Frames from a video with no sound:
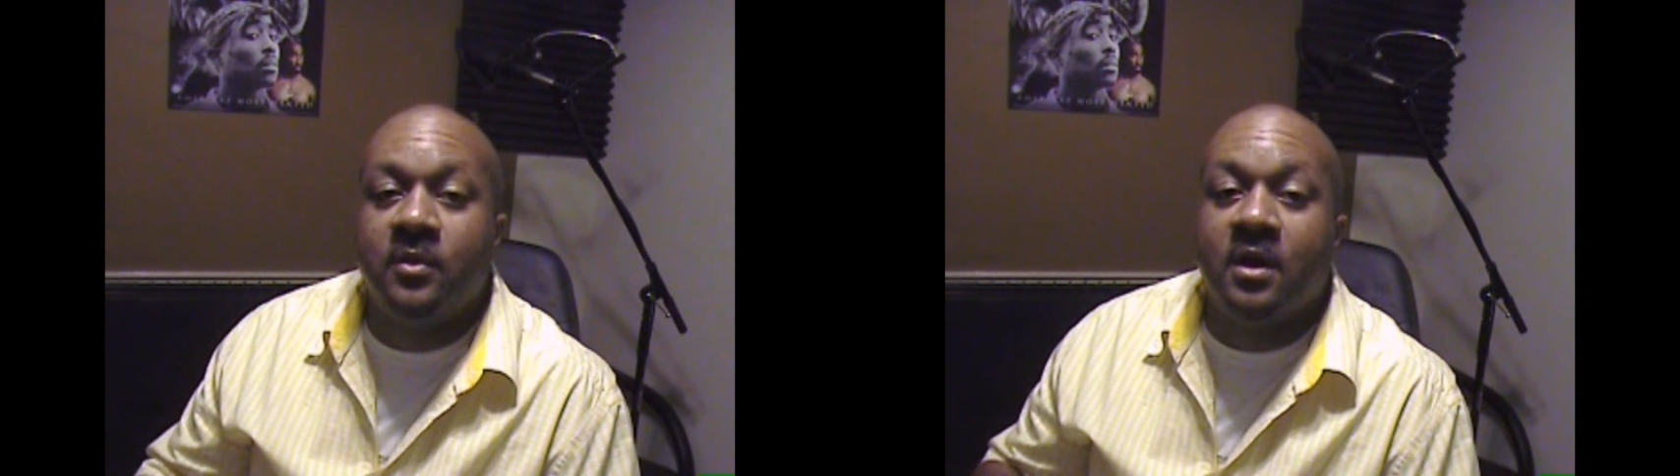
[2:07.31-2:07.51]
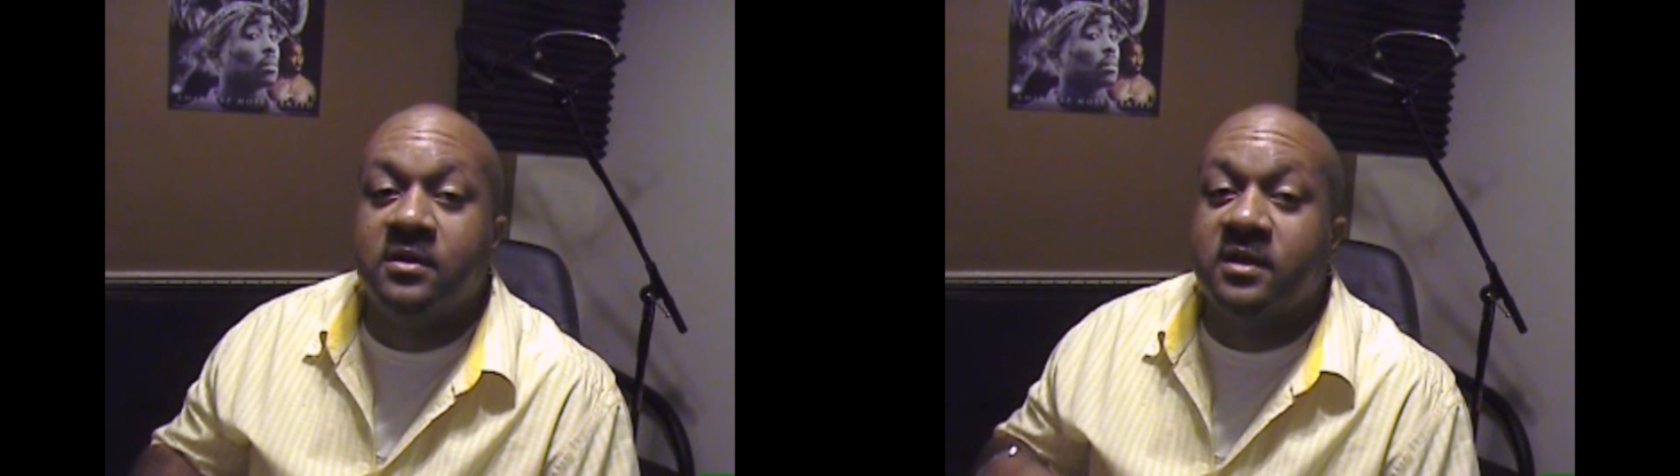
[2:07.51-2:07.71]

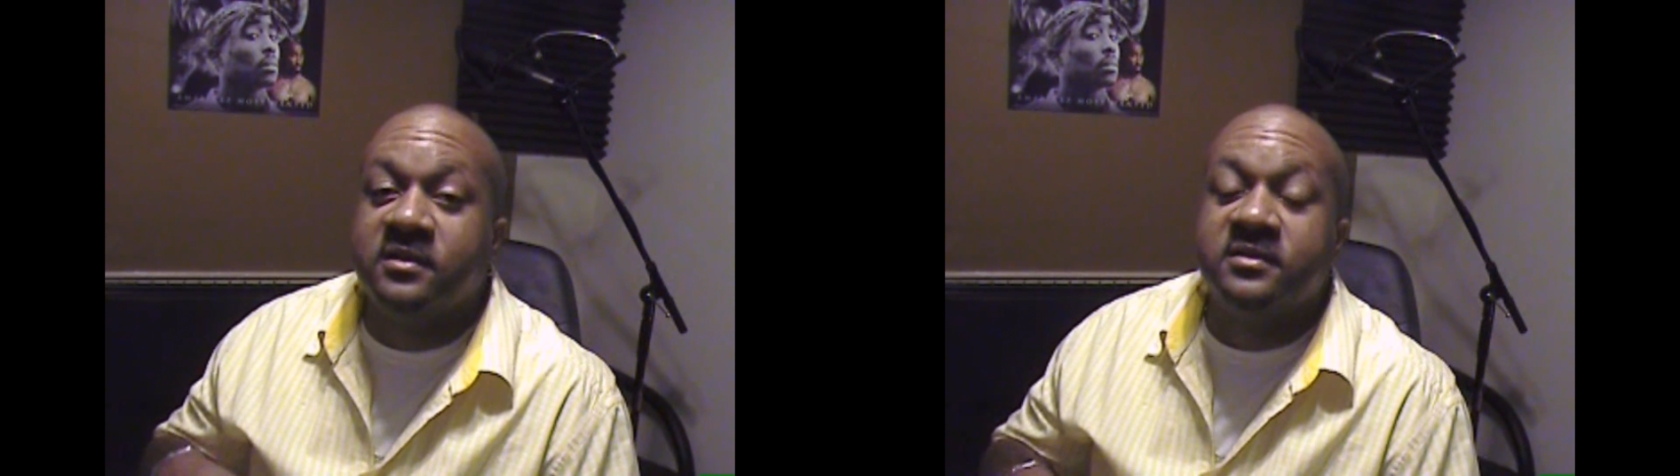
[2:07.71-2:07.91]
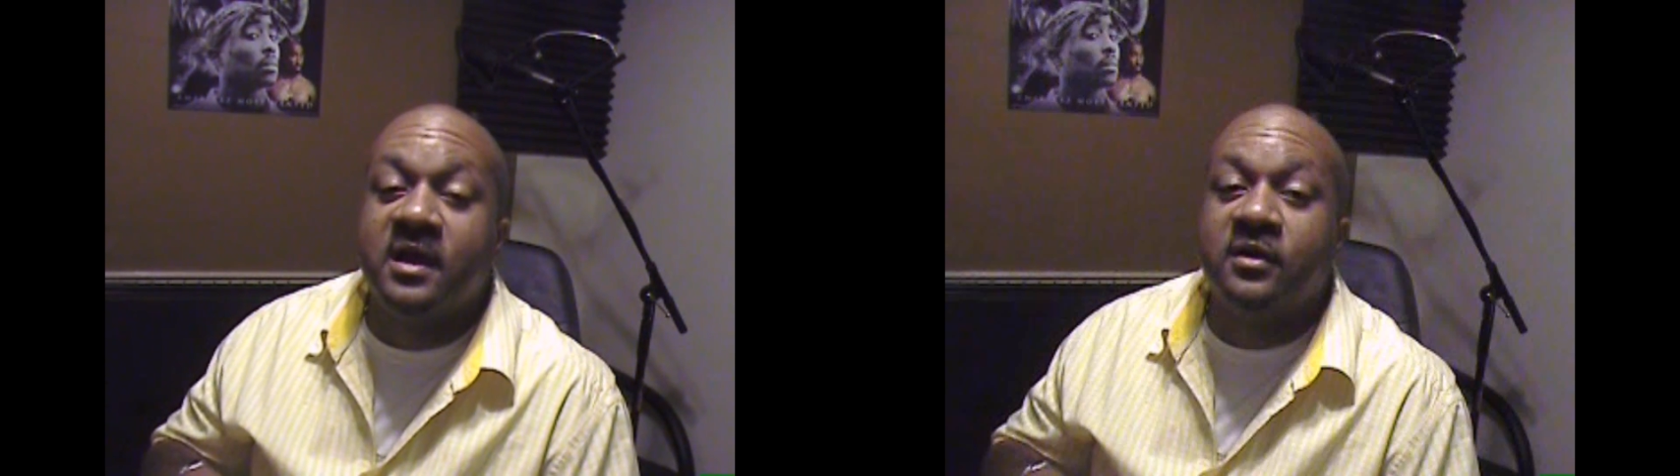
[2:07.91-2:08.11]

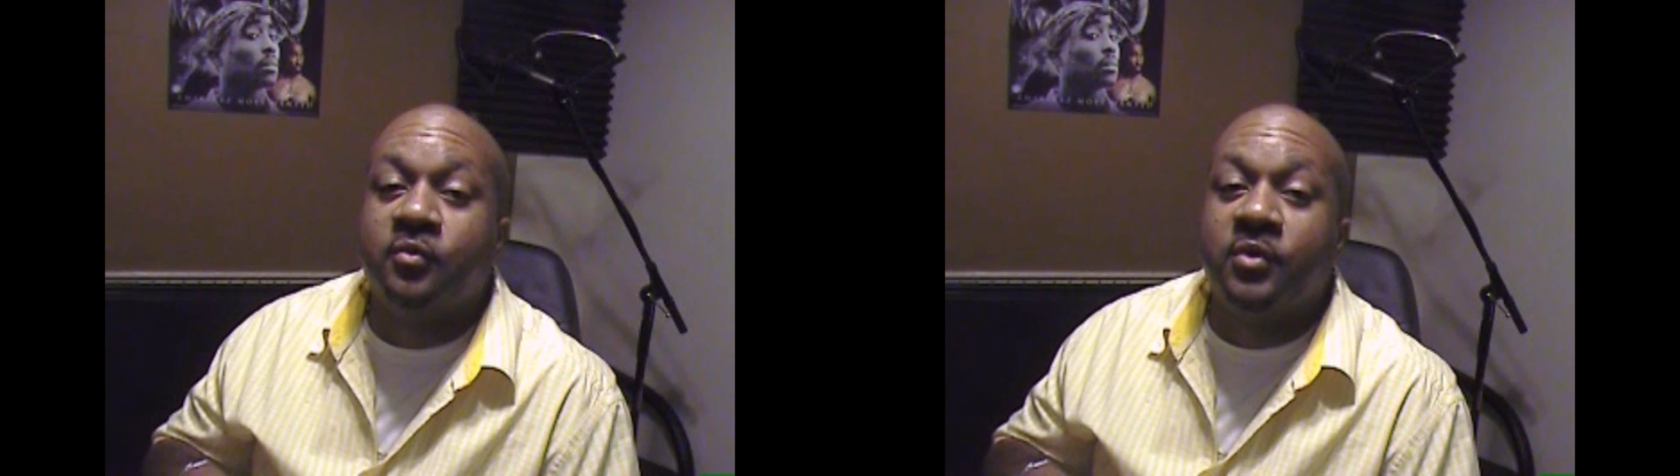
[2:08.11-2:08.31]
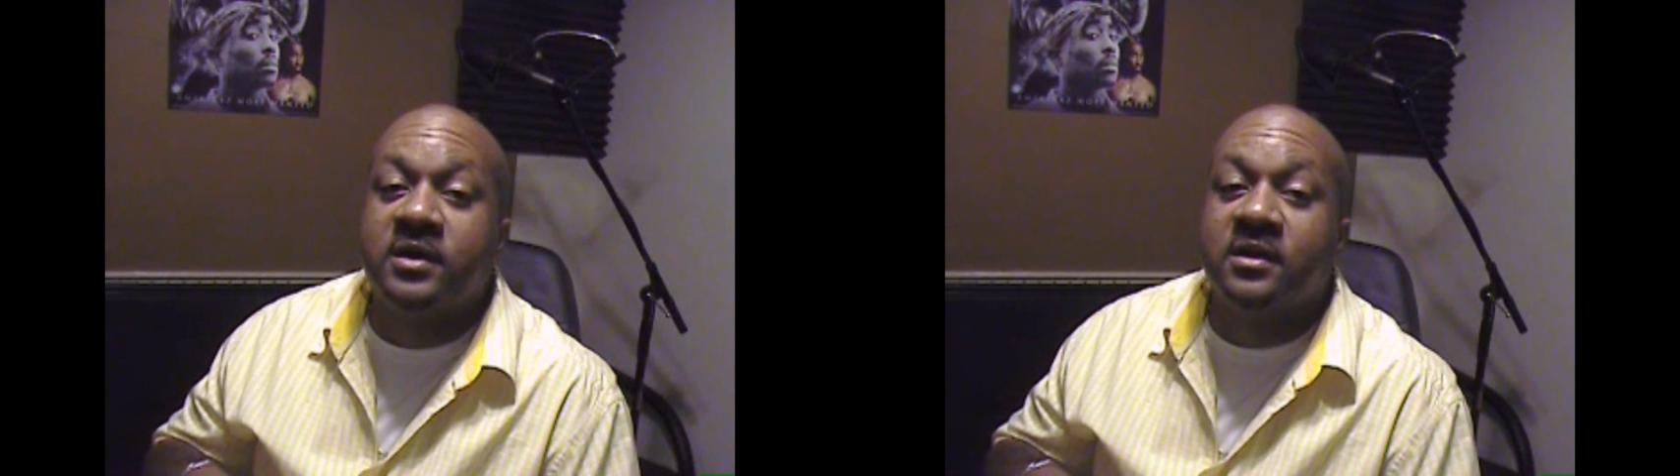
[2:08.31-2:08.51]
Another thing a
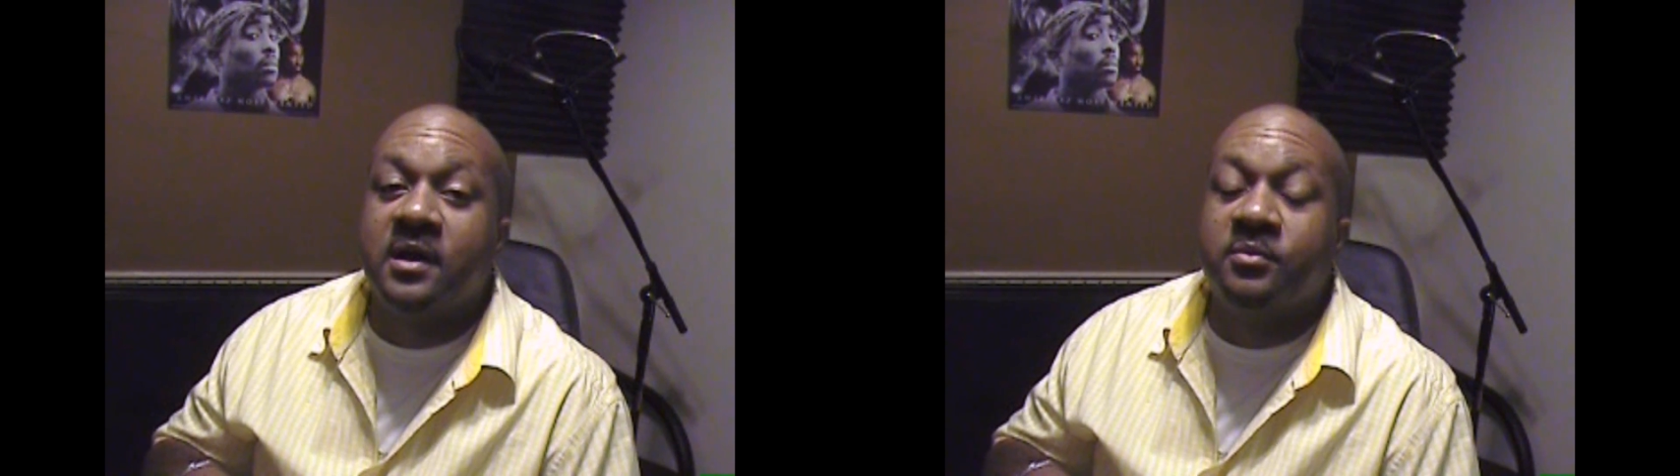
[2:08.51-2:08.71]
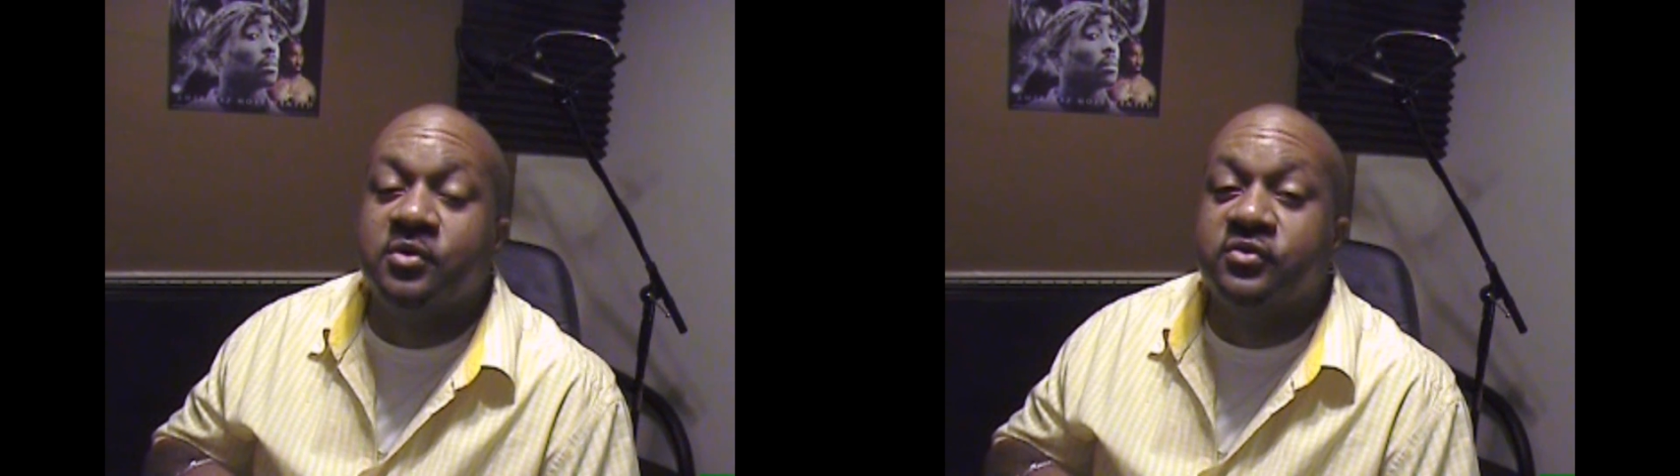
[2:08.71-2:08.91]
record
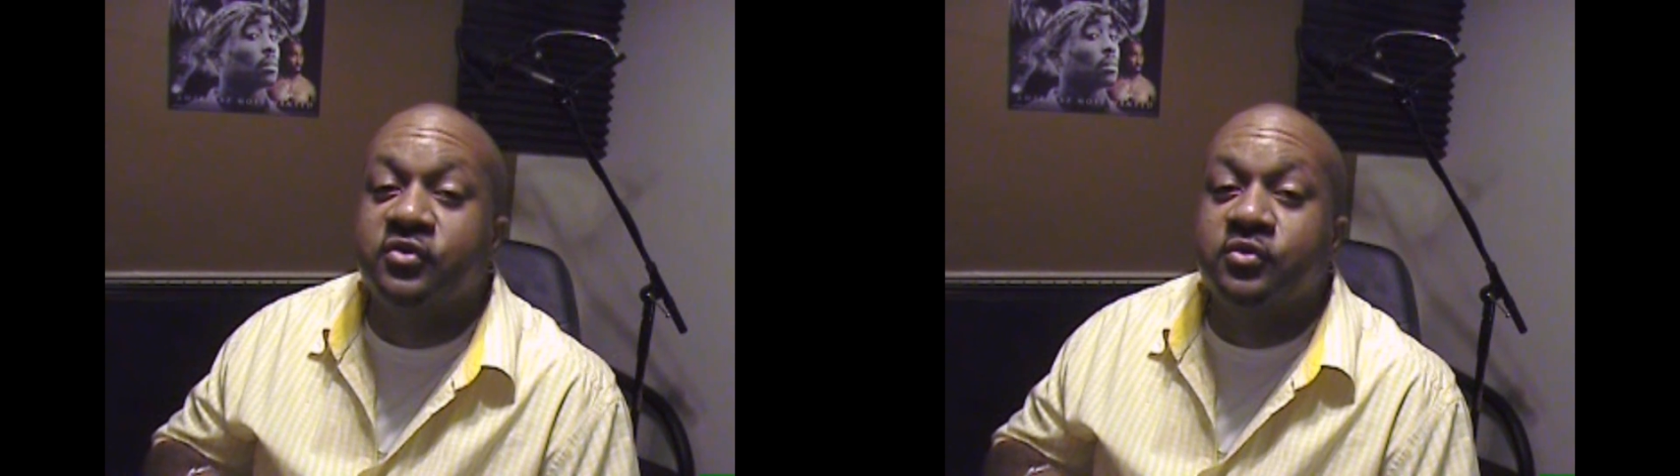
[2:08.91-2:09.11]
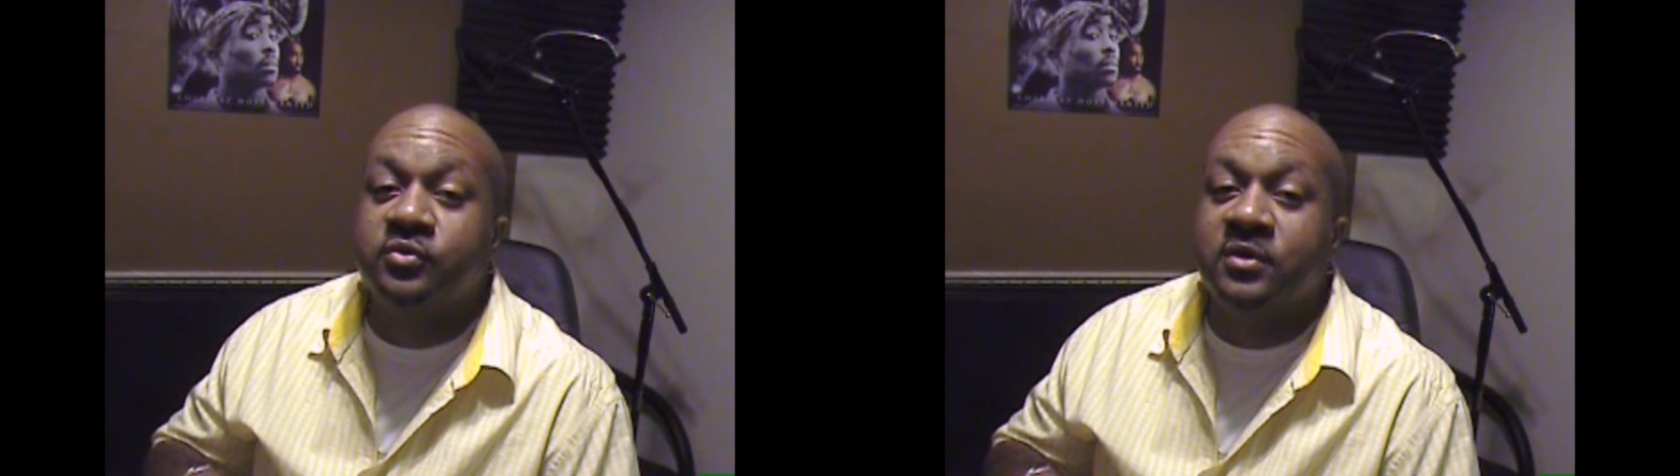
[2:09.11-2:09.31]
label will
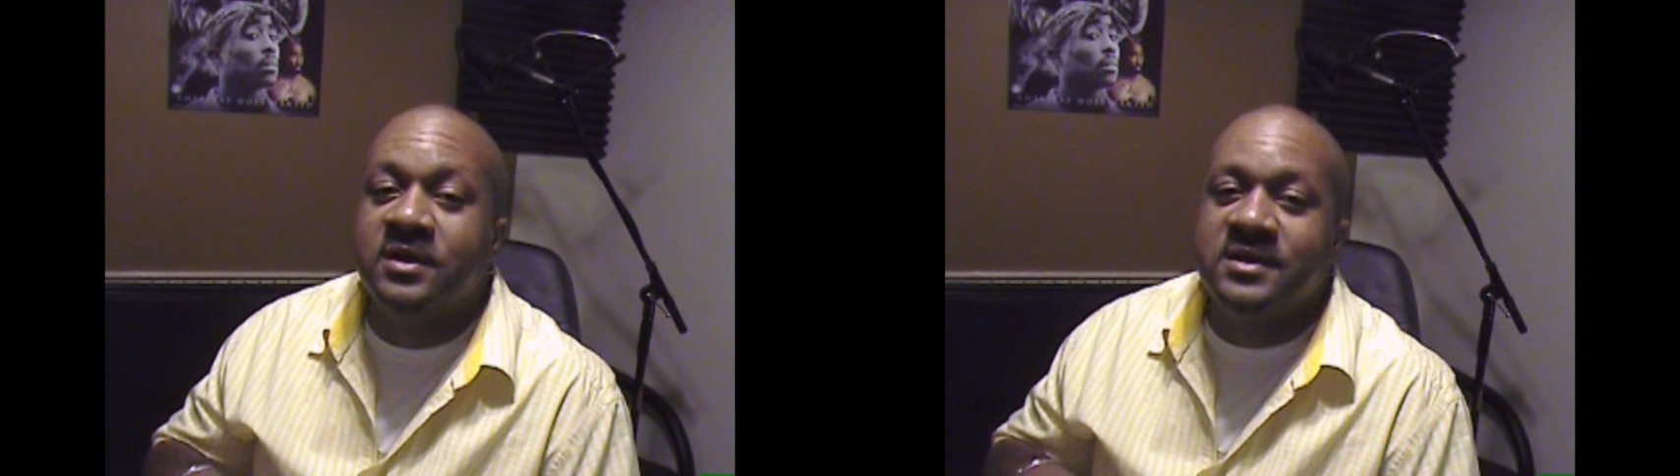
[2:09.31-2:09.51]
do